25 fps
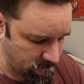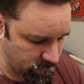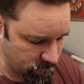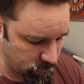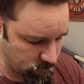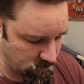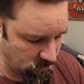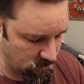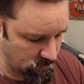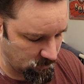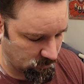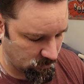for
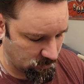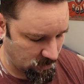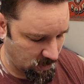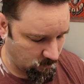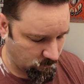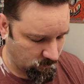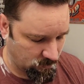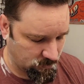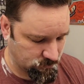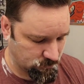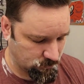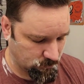me, that
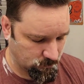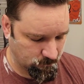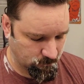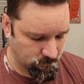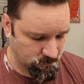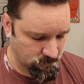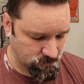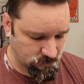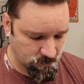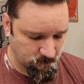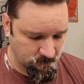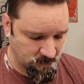razor.
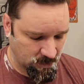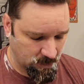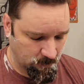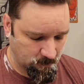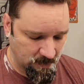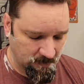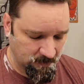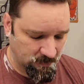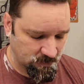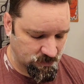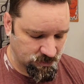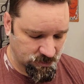There's something
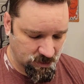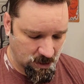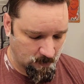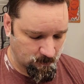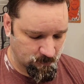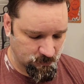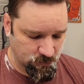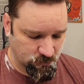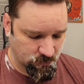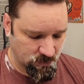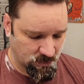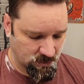about the
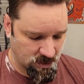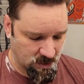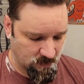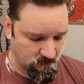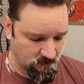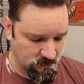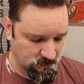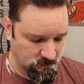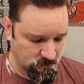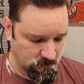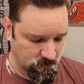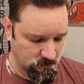geometry in that
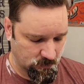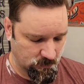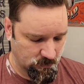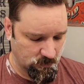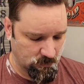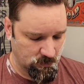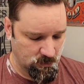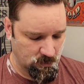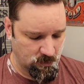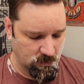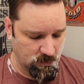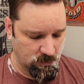
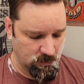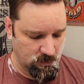razor.